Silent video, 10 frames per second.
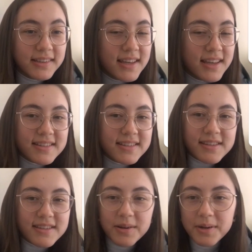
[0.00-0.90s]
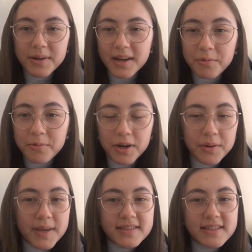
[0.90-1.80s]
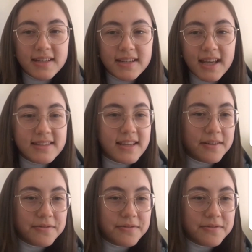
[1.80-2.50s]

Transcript: So um, we're based in S F.